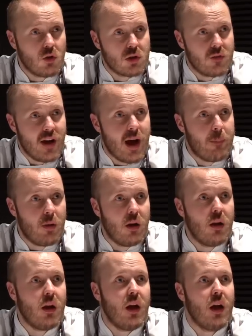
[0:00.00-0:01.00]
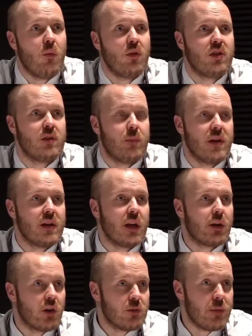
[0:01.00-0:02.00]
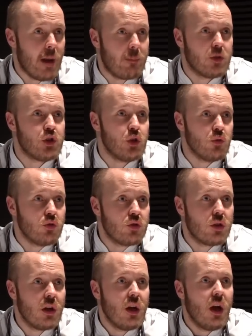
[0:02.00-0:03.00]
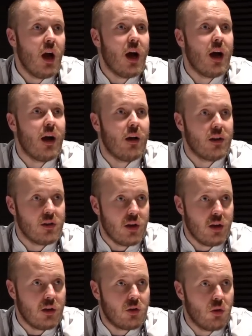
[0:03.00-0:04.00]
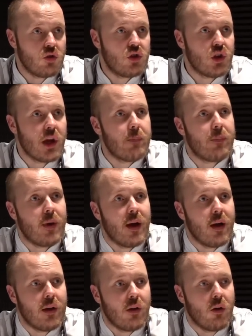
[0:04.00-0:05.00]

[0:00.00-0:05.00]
toast of apple, uh, which is basically crispy apple juice uh, as a little toast shape, and